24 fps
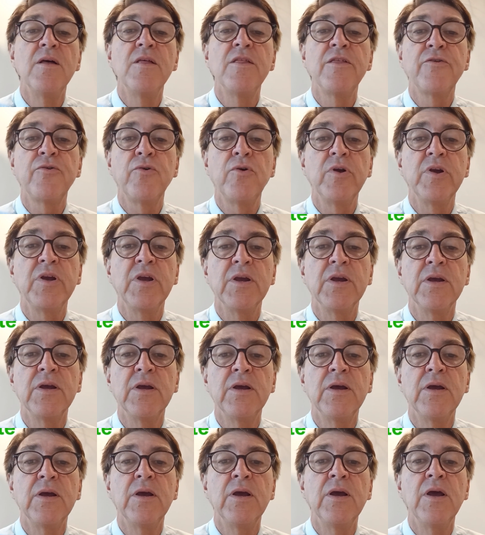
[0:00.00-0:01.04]
3.
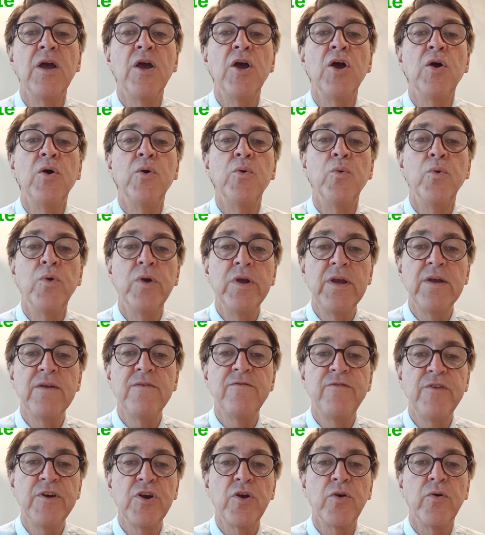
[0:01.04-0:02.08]

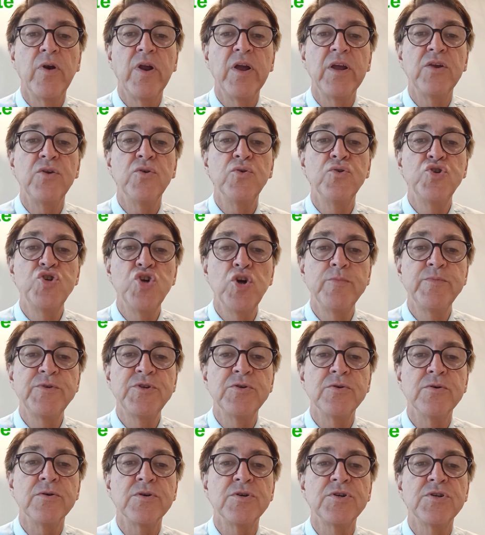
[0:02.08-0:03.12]
Reinvigorate your job
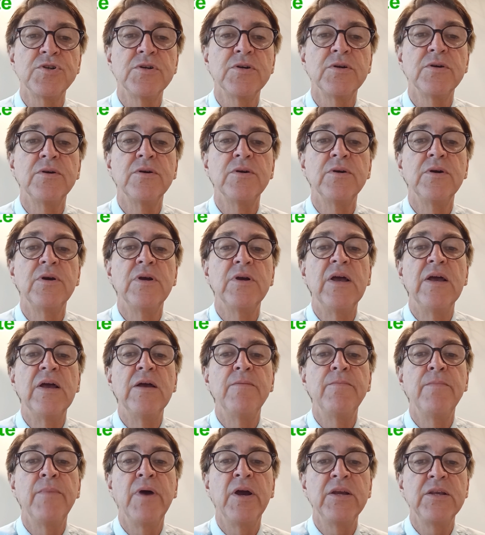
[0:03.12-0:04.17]
search.
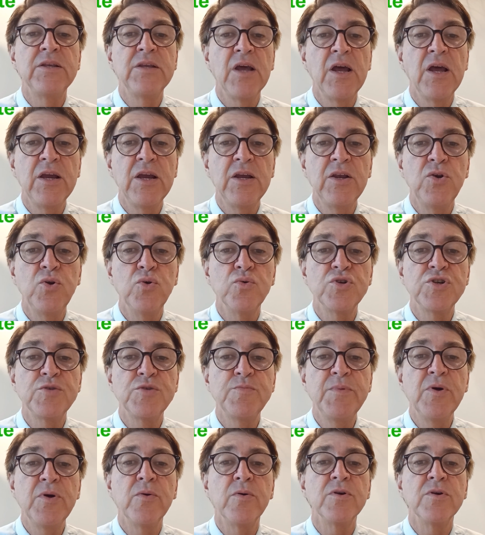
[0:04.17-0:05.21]
Maintain your
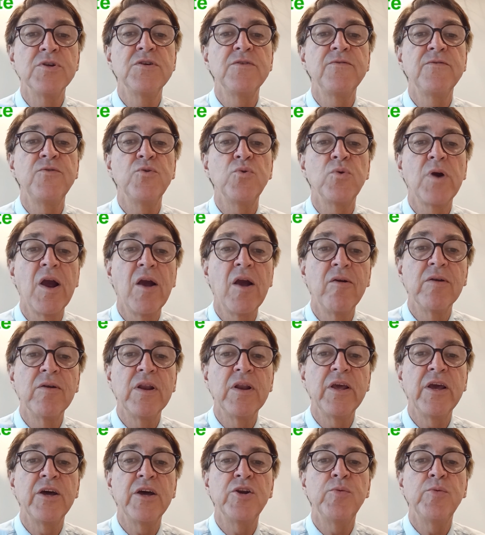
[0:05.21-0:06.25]
spirits if you're
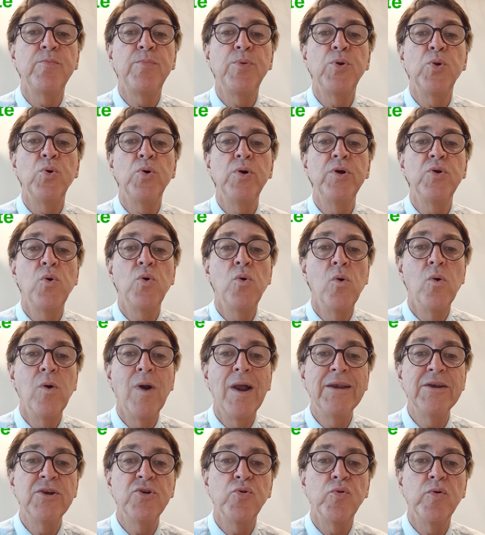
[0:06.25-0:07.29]
currently unemployed or
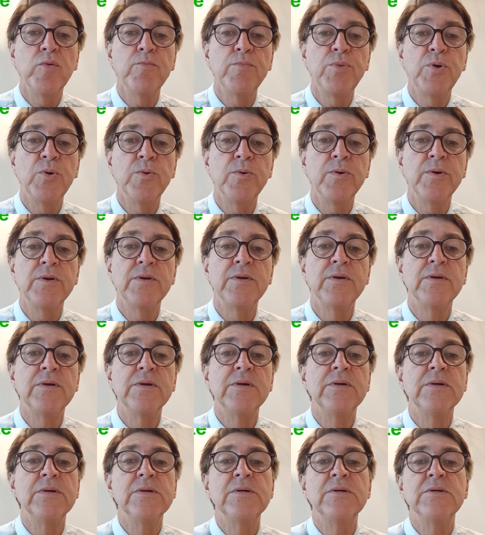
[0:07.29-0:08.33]
underemployed.
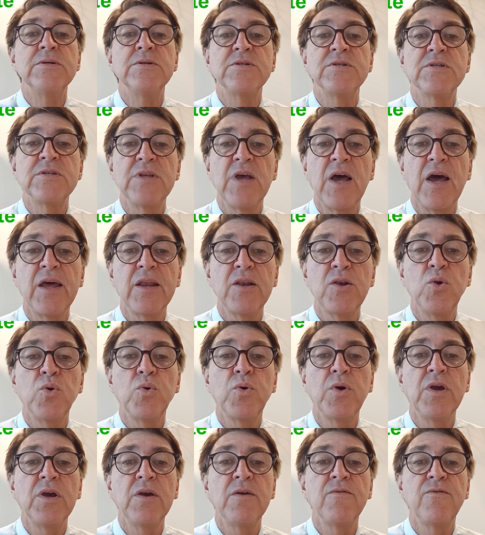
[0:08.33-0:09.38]
Start
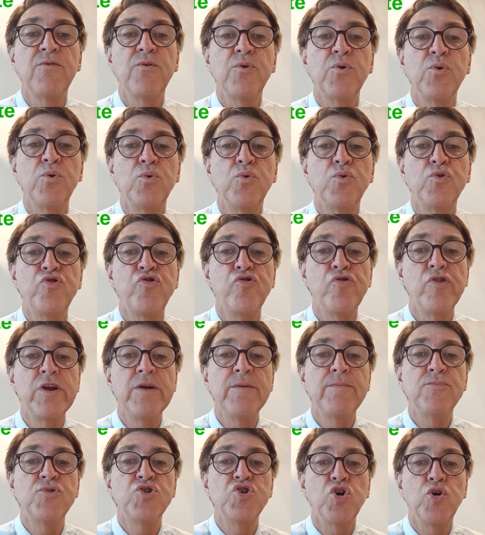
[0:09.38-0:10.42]
looking for your
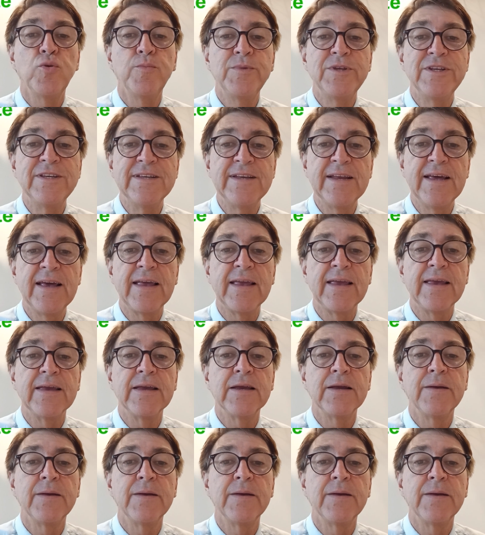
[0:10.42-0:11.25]
dream job today.